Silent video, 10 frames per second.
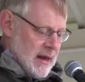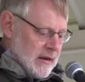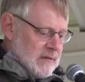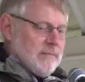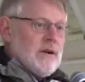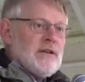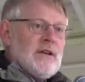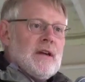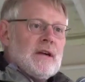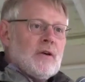and
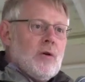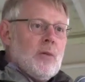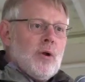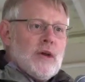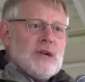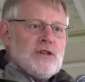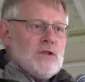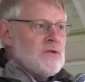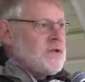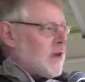confronting global
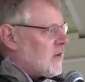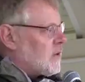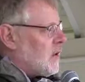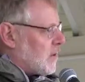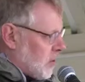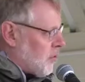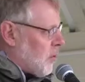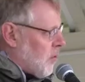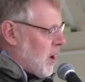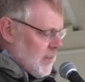issues like
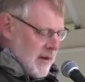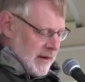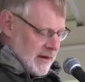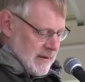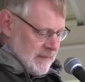global warming.